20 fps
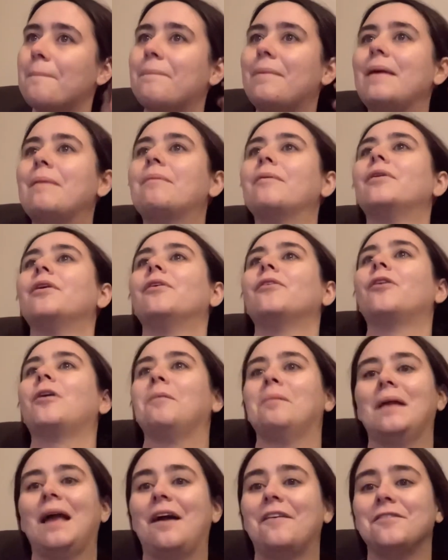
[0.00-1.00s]
people don't
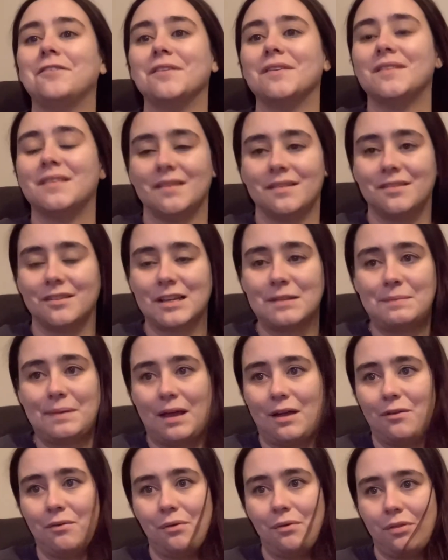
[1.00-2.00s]
normally have to assist their
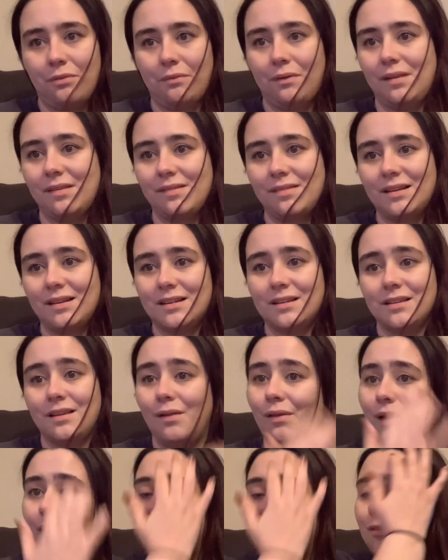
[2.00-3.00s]
spouse with until
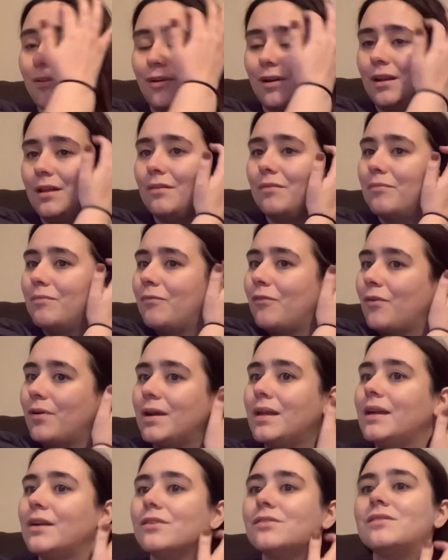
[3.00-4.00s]
like 30,
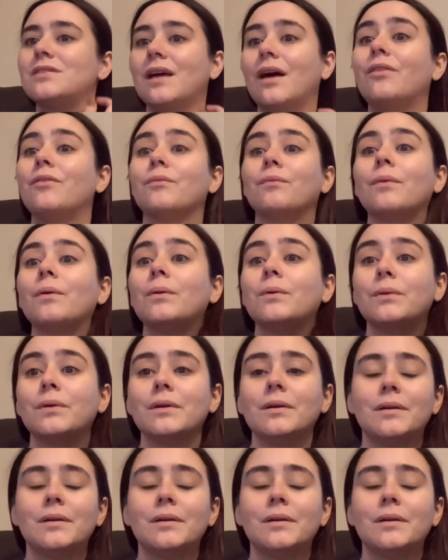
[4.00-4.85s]
40 years down the road.